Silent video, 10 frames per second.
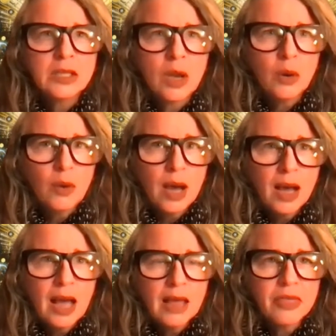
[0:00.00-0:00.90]
So
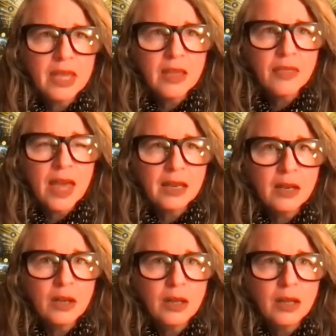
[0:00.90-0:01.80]
I think
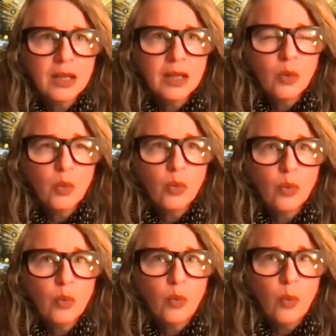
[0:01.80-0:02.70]
that
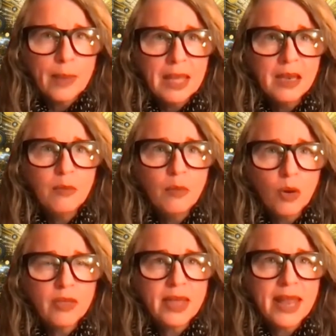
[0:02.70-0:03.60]
women
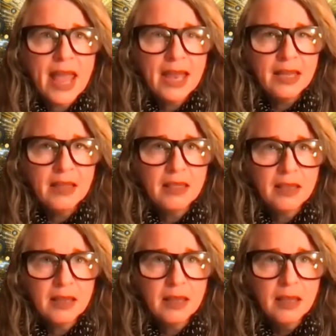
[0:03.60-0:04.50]
more than
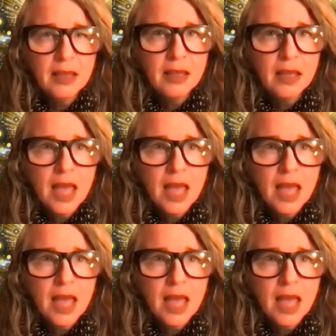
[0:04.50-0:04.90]
anything